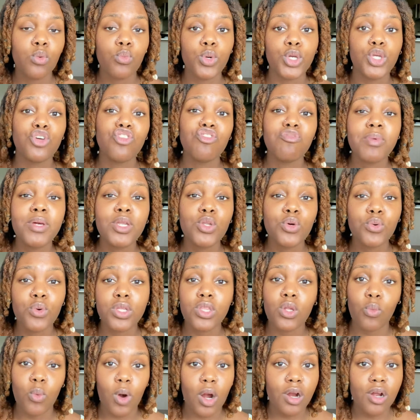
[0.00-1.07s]
when you've been doing
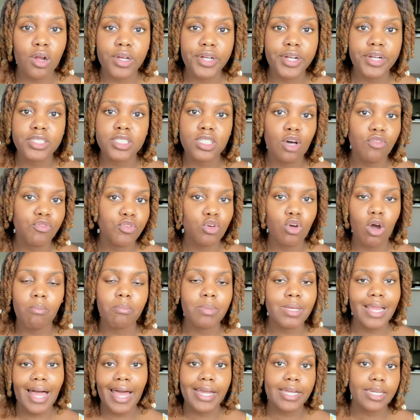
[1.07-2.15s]
the work on yourself, you're going to be
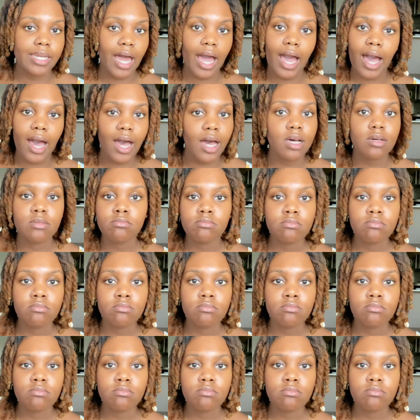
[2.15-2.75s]
like, nah,